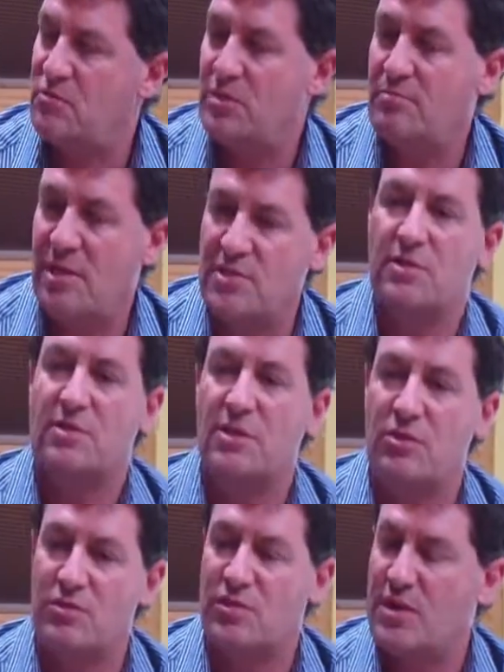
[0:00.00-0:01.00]
We basically
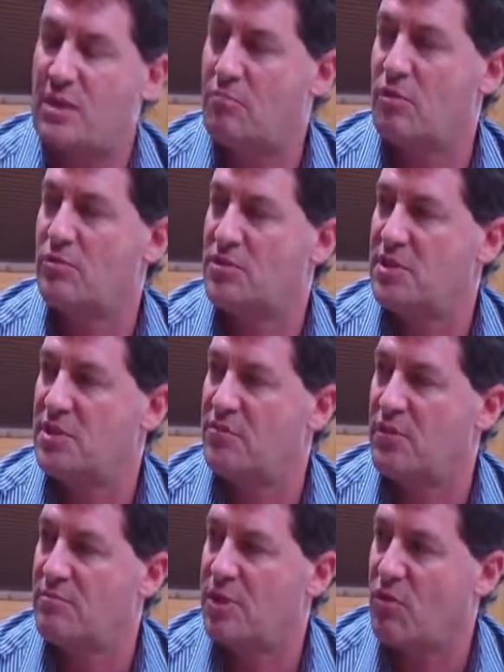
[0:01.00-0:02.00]
use the net proceeds
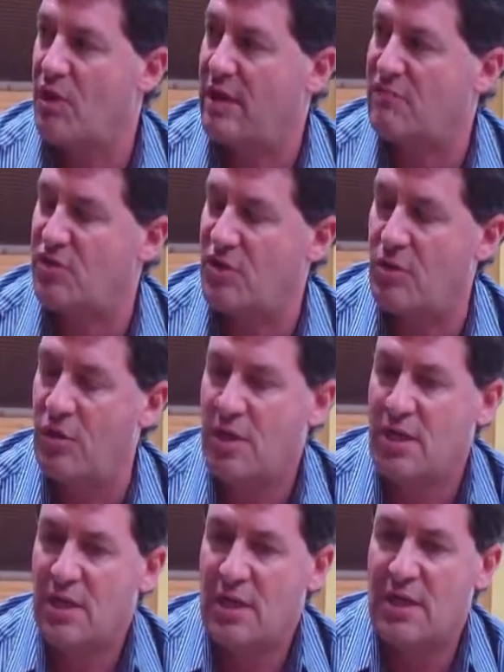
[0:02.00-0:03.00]
from the craft show
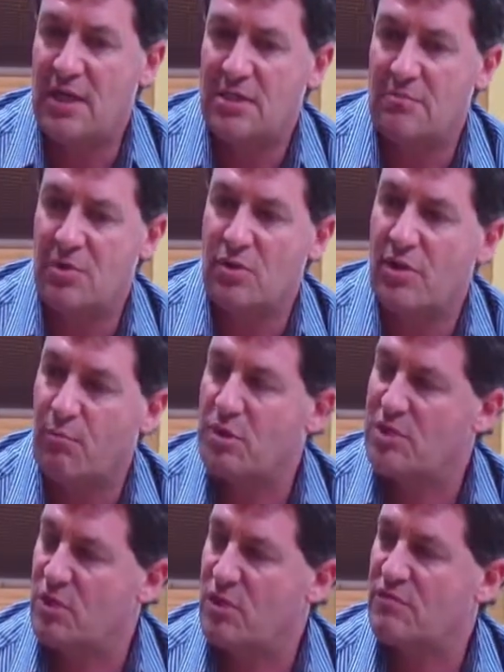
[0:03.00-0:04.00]
to build up
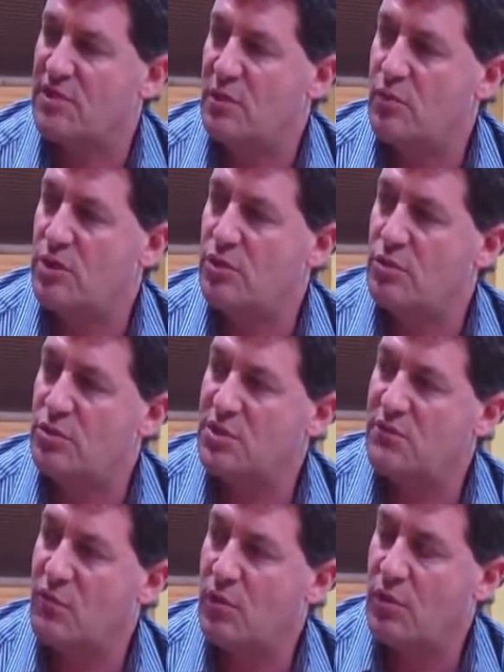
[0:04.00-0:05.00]
reserves that we
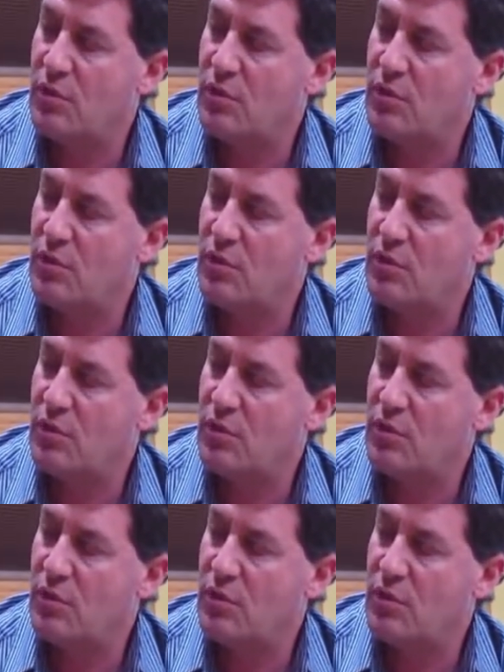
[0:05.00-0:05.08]
use for